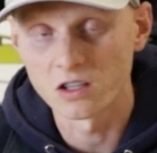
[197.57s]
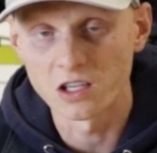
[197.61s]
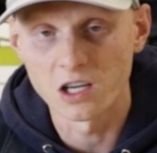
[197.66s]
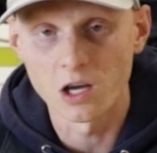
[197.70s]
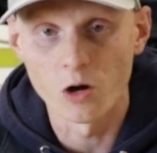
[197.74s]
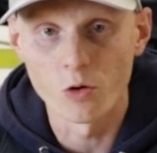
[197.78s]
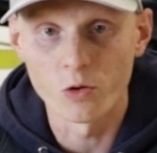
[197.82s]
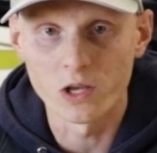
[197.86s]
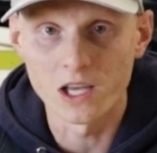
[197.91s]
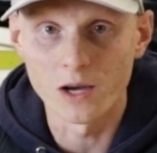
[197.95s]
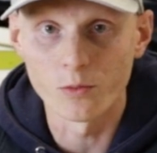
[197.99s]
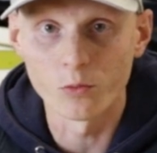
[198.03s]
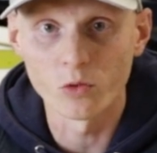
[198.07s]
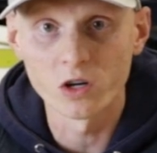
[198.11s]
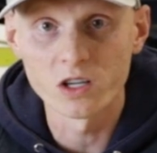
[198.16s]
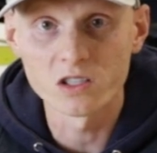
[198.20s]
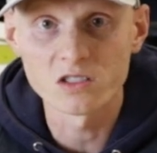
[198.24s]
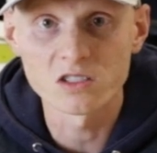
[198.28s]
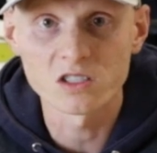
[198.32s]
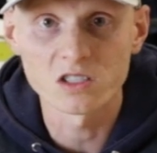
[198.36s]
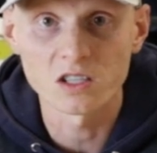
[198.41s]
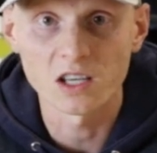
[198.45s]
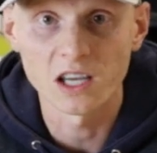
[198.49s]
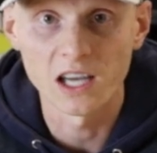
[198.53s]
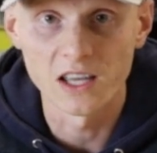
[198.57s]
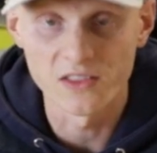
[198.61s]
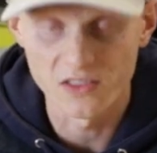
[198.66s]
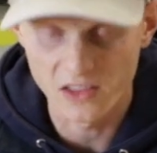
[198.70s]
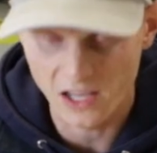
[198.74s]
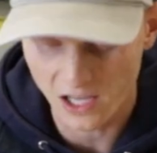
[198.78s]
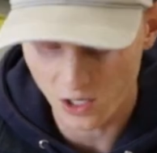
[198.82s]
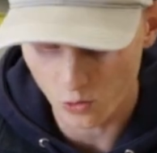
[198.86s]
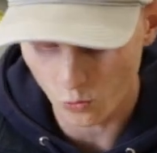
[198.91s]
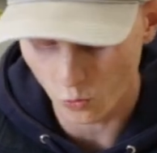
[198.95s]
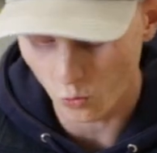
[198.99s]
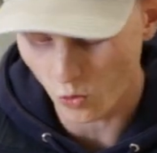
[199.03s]
the OEM ones,
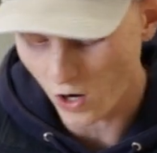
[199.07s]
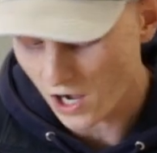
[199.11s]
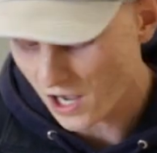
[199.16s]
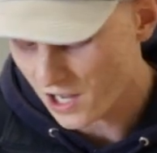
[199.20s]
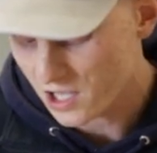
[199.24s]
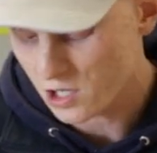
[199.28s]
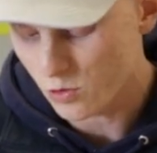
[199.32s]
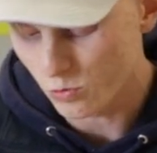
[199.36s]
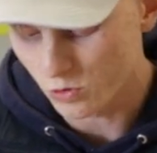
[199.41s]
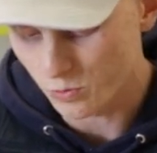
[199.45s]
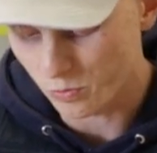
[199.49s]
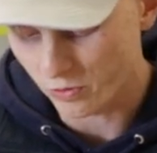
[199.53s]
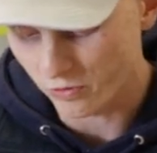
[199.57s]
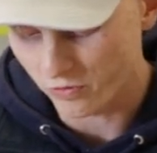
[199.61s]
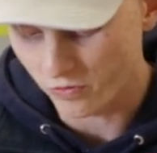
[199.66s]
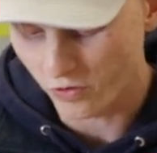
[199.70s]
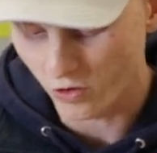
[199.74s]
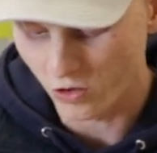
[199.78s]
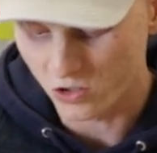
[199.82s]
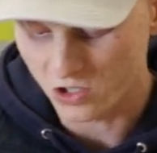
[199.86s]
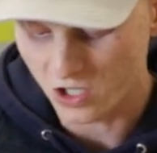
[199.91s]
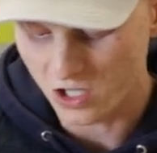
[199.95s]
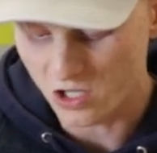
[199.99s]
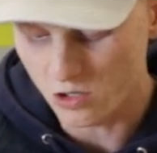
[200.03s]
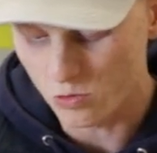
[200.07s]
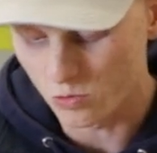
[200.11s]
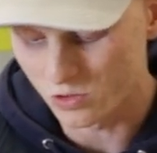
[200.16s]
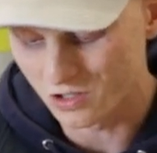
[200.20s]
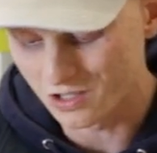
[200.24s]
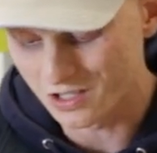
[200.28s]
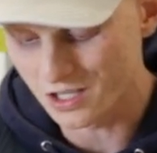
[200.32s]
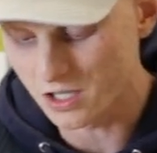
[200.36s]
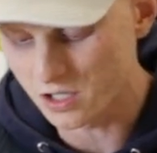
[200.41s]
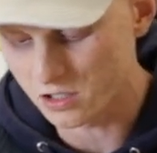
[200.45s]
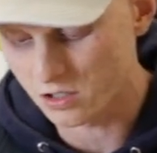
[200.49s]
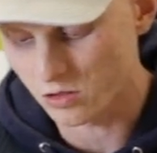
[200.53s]
and then why you would prefer to
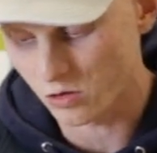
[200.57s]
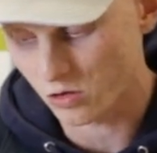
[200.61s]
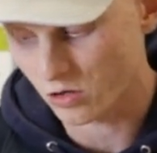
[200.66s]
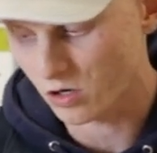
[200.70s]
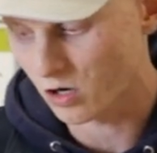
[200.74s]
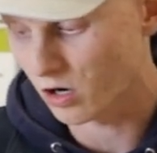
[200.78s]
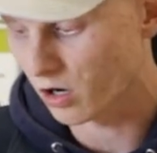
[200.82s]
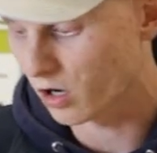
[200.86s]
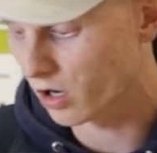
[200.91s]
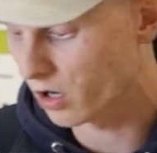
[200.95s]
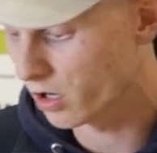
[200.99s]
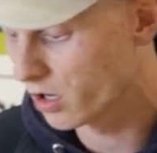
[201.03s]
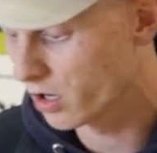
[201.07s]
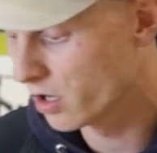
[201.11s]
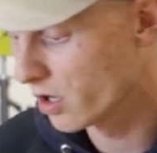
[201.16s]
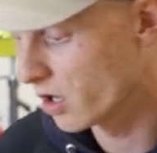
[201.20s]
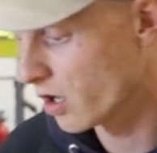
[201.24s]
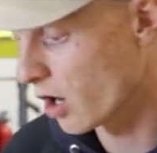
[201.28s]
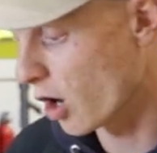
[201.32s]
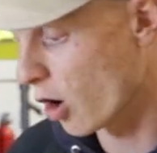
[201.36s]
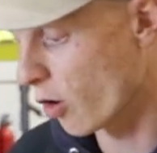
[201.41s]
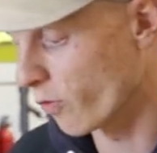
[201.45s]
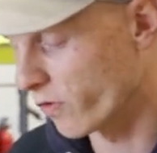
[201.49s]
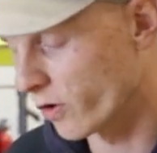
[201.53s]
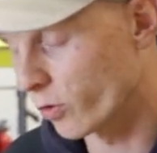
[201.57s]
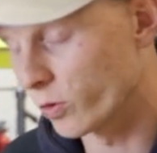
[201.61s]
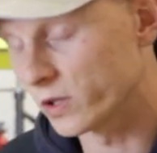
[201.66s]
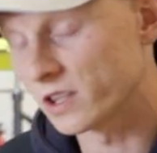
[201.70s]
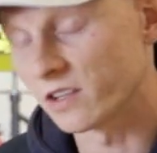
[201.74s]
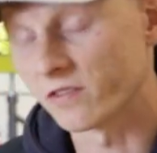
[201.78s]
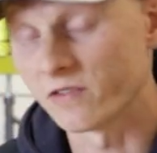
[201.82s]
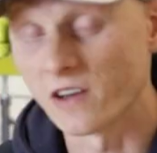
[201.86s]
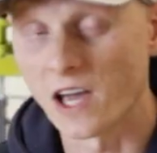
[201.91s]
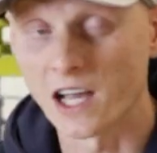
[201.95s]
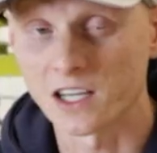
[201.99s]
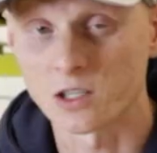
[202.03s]
use these in your car over what
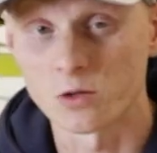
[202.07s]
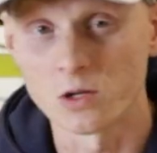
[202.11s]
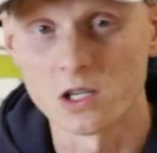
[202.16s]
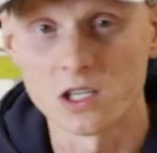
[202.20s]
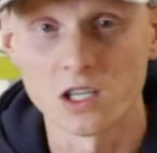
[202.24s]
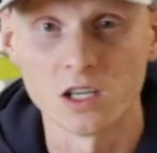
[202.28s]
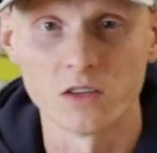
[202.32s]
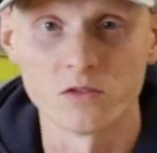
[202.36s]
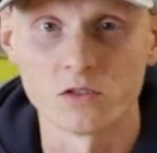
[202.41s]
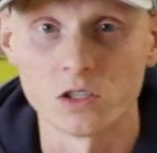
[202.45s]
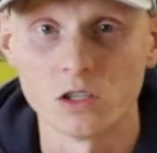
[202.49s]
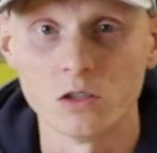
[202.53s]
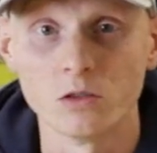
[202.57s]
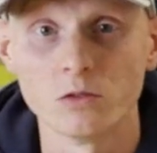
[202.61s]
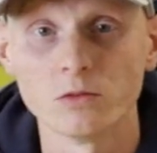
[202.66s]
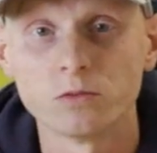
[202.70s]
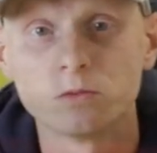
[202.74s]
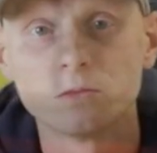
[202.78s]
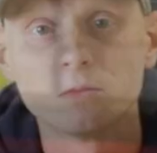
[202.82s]
the factory gives you.